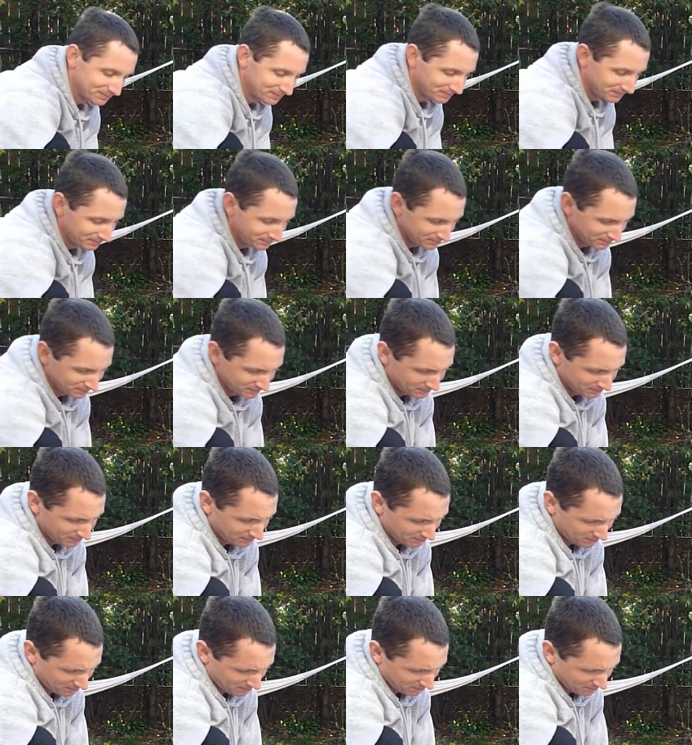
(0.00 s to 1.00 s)

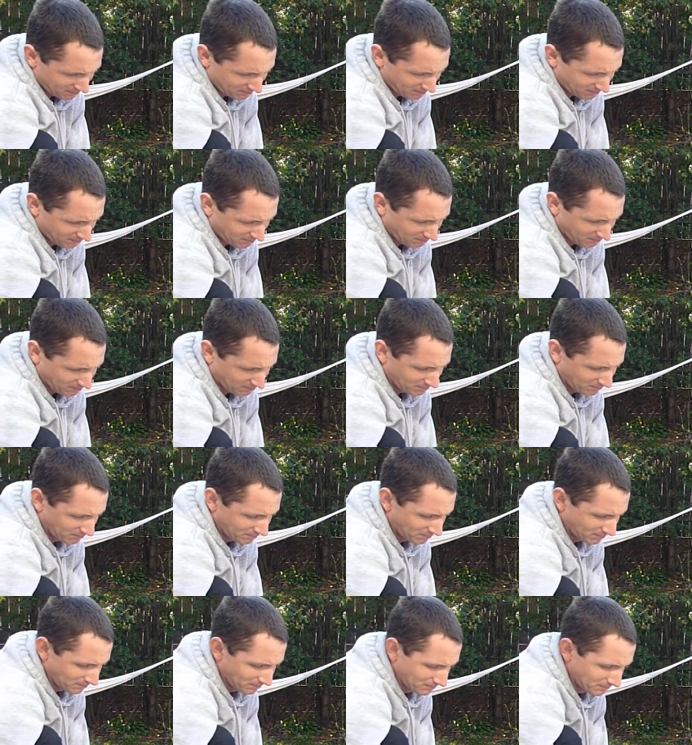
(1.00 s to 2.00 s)

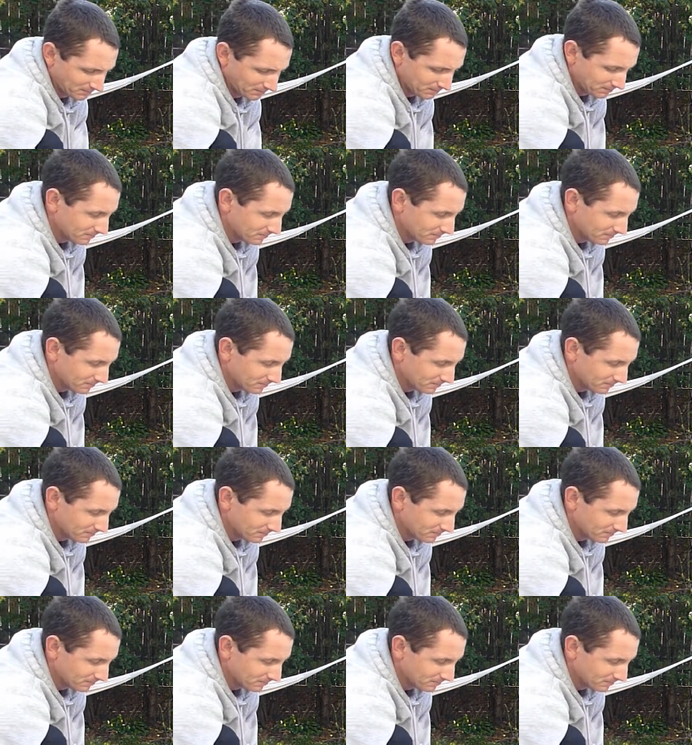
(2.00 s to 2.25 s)
(silence)